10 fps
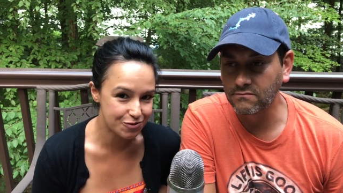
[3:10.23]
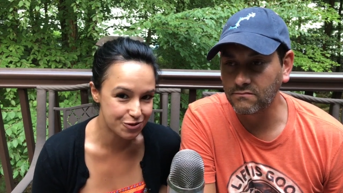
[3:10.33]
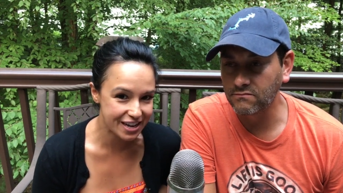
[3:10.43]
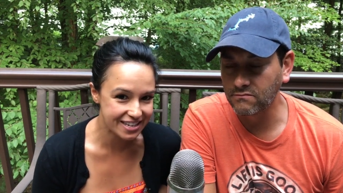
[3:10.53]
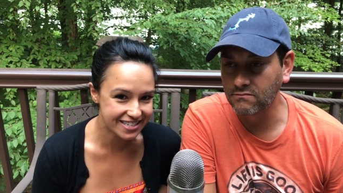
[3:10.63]
Speaker 1: in
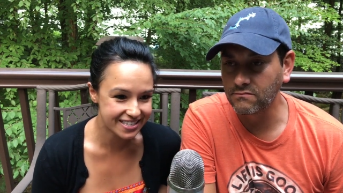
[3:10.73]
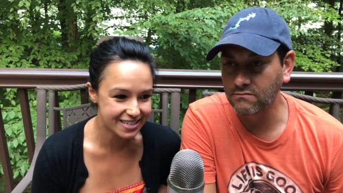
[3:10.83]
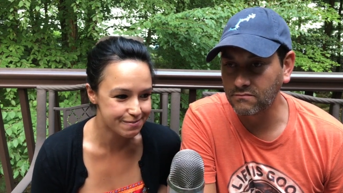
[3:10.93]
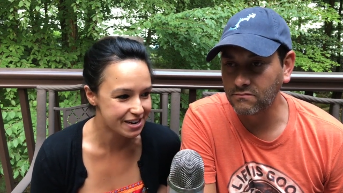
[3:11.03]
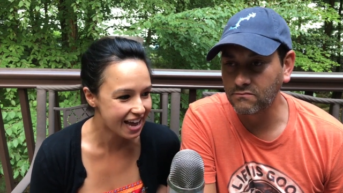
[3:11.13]
rent
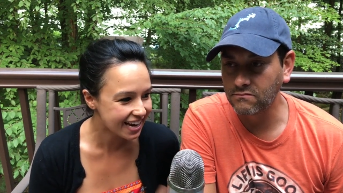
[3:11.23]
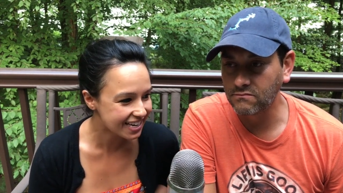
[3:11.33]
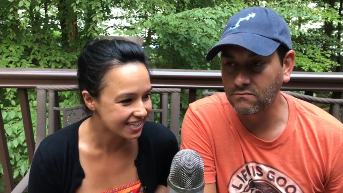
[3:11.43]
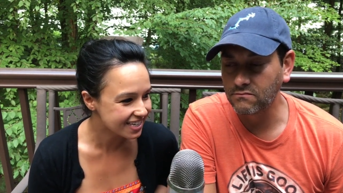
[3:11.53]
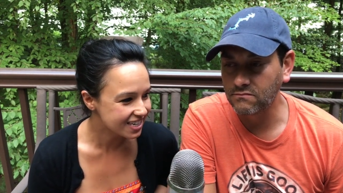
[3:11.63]
in
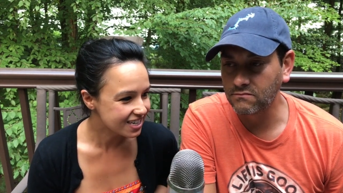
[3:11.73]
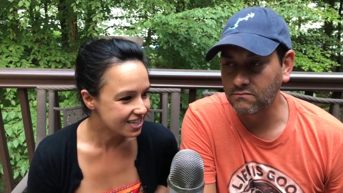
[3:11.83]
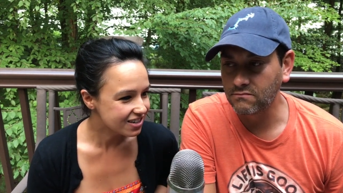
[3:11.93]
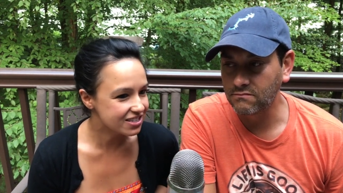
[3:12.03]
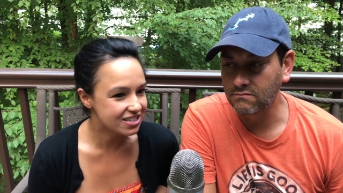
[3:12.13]
Manhattan
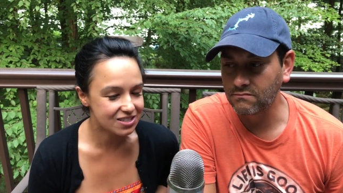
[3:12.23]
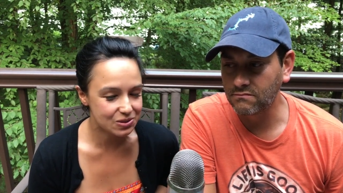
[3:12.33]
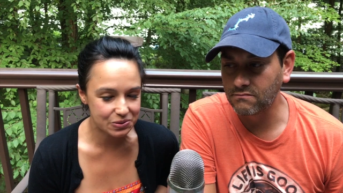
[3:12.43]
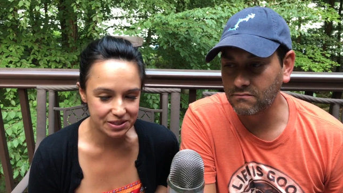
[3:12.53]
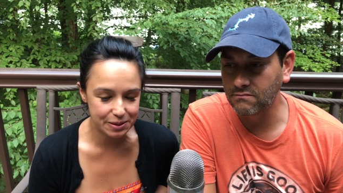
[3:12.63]
which
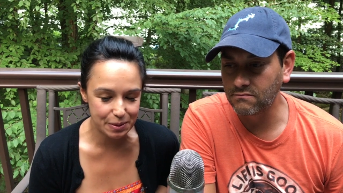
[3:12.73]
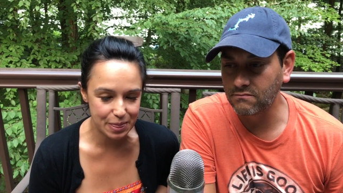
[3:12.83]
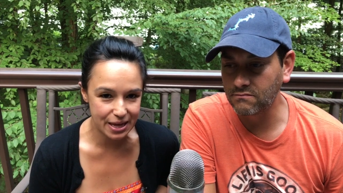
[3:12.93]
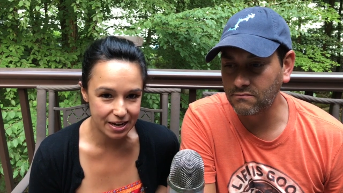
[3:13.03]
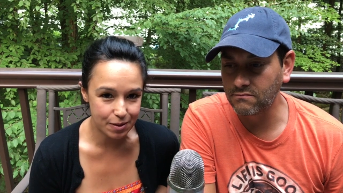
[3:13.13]
is really
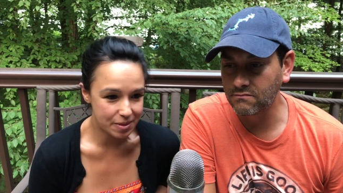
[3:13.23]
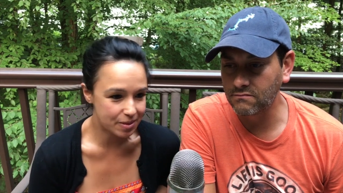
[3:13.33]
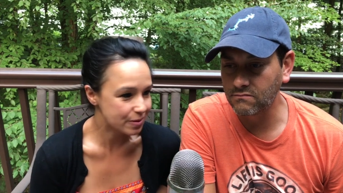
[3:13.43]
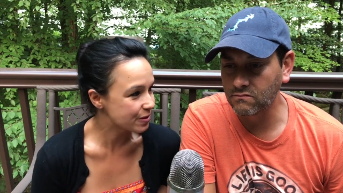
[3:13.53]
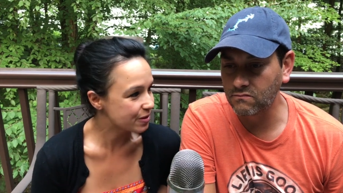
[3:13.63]
pathetic, but
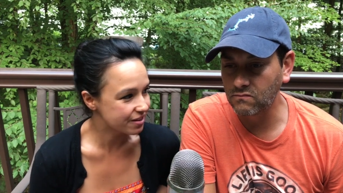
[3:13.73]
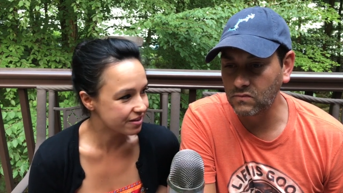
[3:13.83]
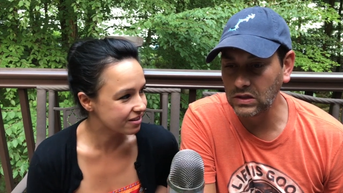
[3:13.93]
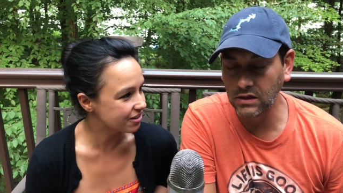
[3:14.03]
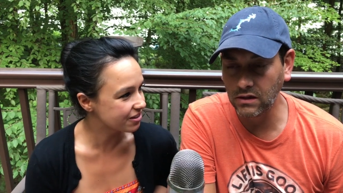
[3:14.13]
those are the
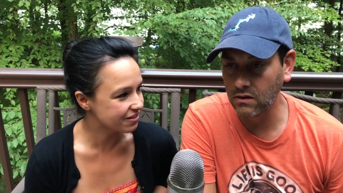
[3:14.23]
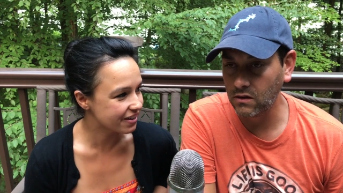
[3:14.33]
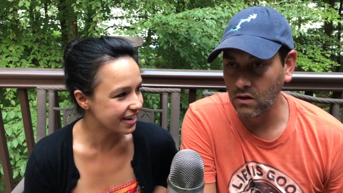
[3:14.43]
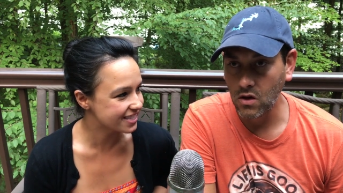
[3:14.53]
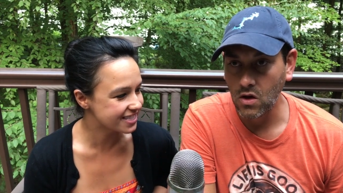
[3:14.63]
going
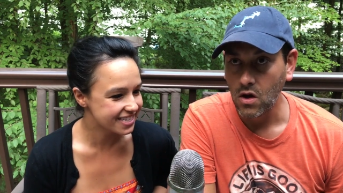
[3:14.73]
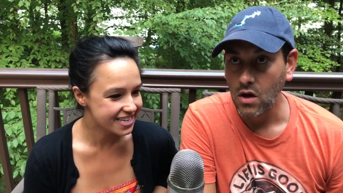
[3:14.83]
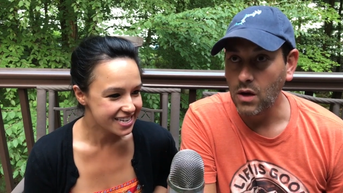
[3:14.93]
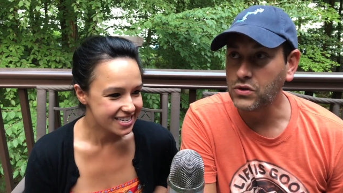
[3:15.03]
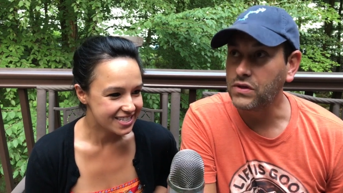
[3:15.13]
rates.
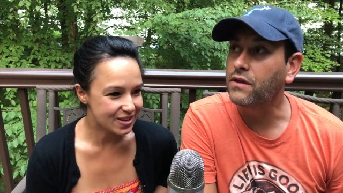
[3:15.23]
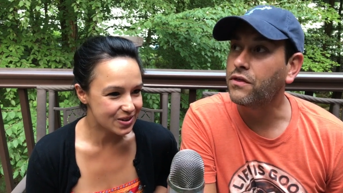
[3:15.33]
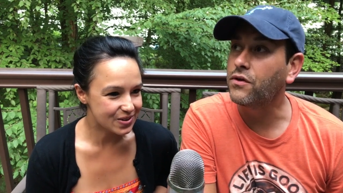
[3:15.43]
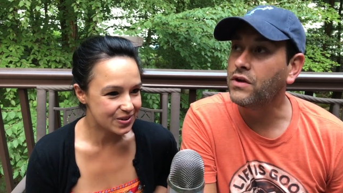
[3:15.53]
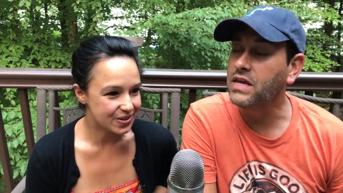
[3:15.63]
It was like
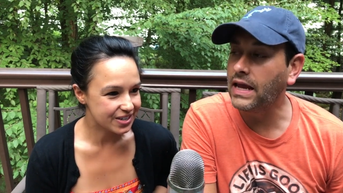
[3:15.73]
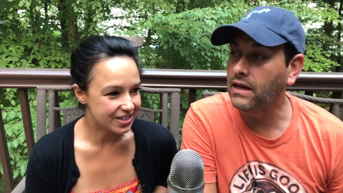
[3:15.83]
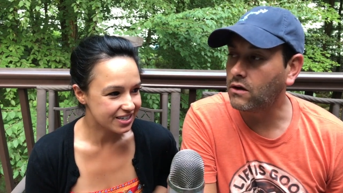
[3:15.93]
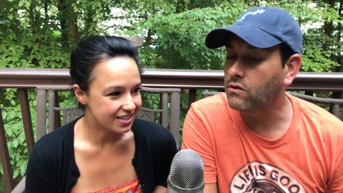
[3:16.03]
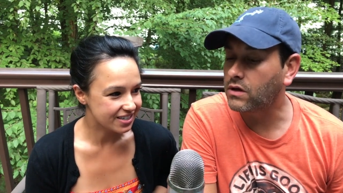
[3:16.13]
so $3,800
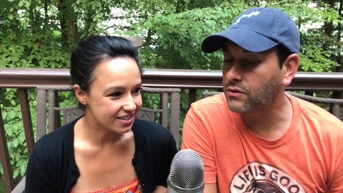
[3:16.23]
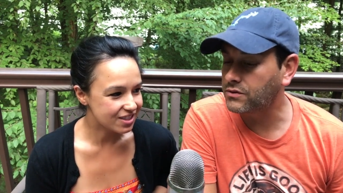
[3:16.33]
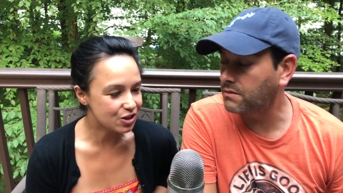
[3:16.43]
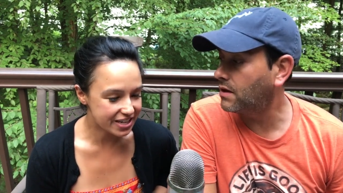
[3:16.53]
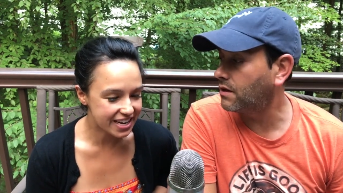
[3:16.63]
Speaker 2: a
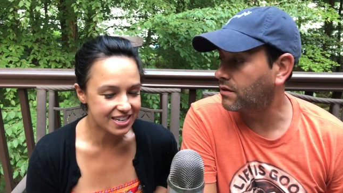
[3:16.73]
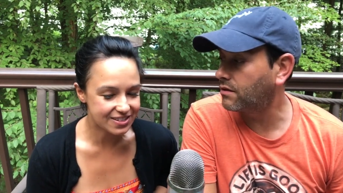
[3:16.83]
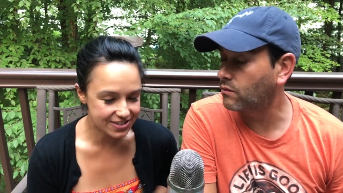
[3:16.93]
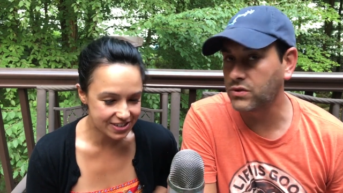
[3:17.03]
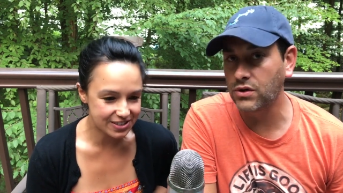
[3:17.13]

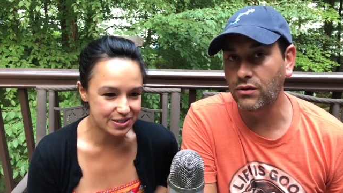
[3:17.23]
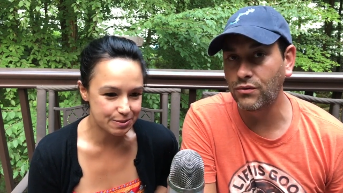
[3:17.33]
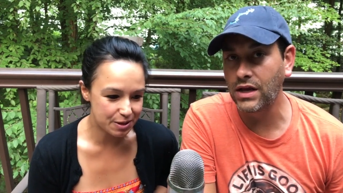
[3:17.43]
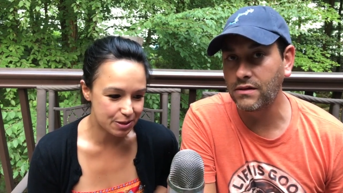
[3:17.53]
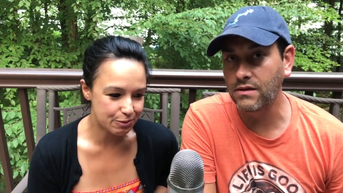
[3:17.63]
3800 month was our
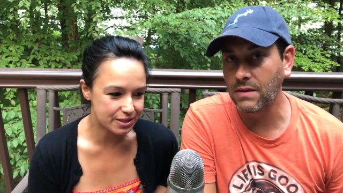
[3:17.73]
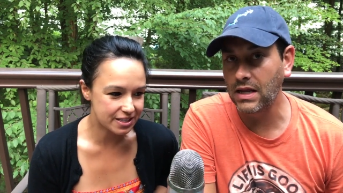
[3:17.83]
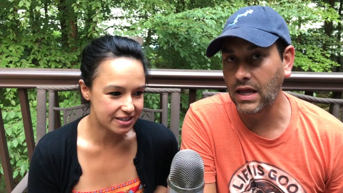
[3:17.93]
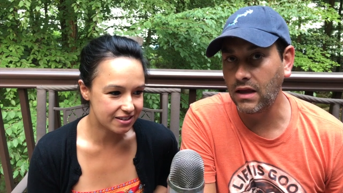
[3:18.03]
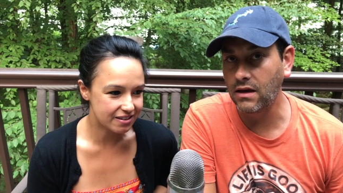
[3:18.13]
rent in
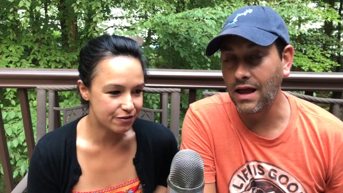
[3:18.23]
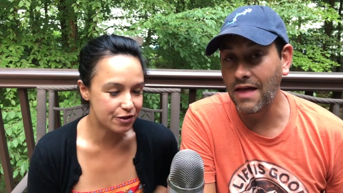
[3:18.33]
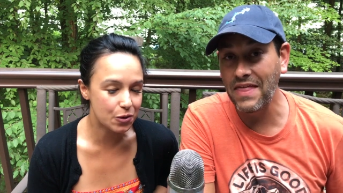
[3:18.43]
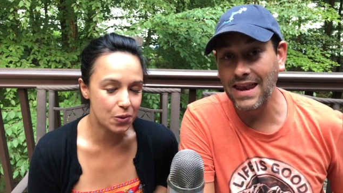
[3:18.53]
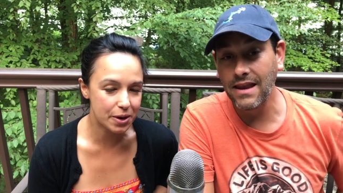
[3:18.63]
Manhattan. A,
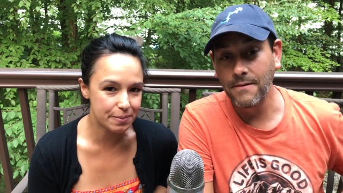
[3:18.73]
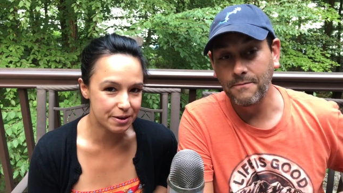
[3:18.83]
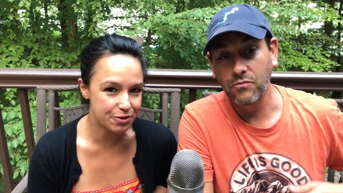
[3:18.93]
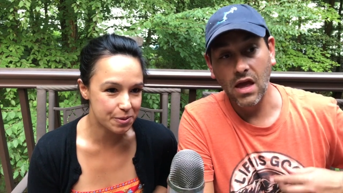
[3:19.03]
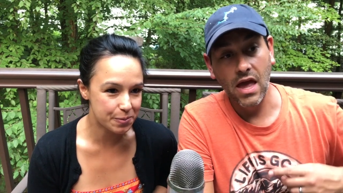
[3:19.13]
for and a that,
Speaker 1: one
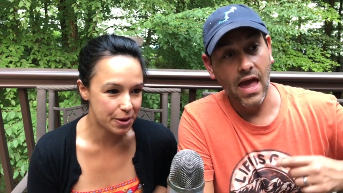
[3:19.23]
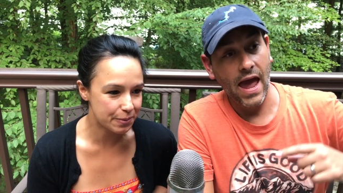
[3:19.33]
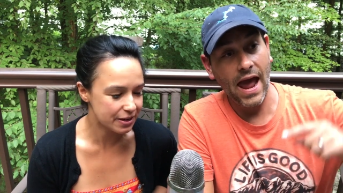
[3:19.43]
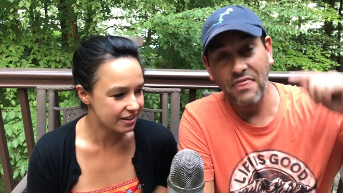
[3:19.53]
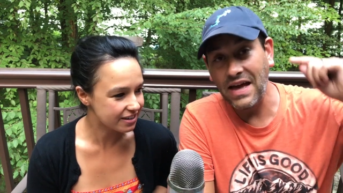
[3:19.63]
bedroom
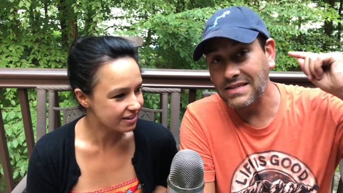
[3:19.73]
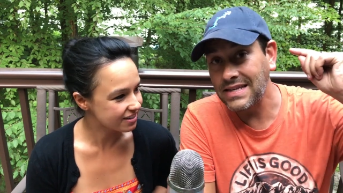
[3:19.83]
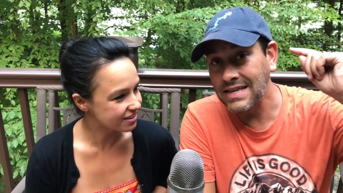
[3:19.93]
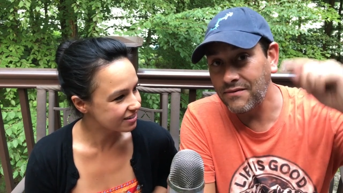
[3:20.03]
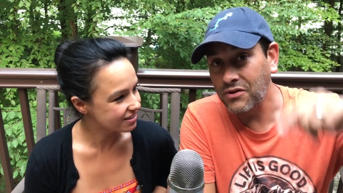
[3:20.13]
apartment.
Speaker 2: And that
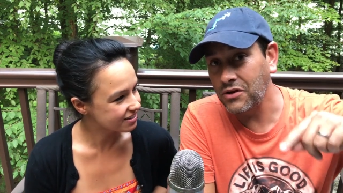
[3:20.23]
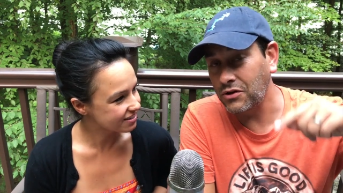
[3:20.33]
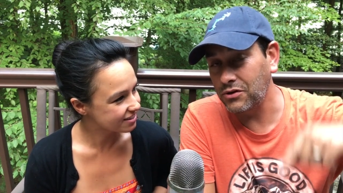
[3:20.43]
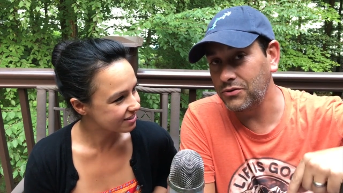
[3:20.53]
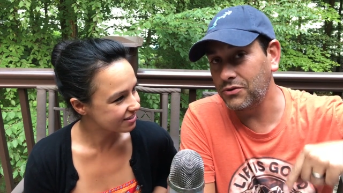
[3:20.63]
didn't even
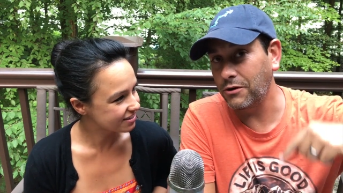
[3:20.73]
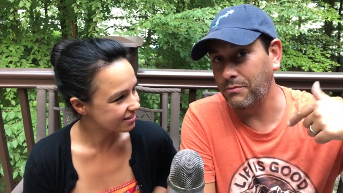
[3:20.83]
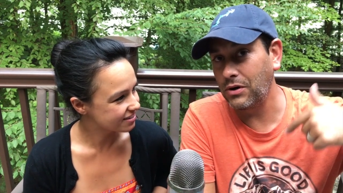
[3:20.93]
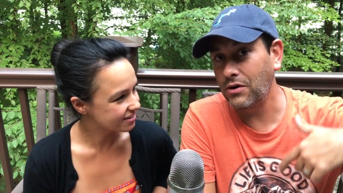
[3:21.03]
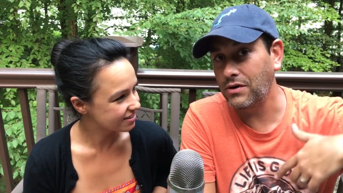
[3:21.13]
include our
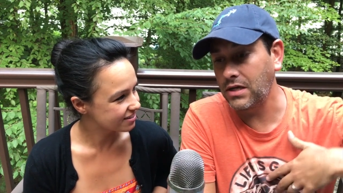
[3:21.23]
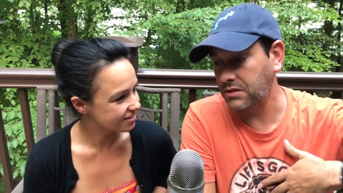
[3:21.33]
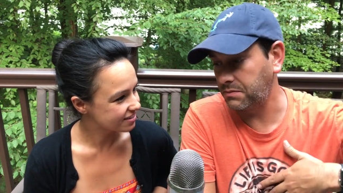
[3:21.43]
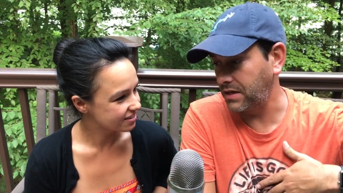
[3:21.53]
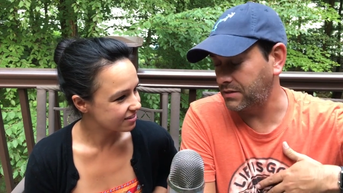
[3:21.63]
parking
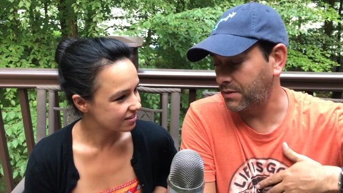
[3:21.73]
space.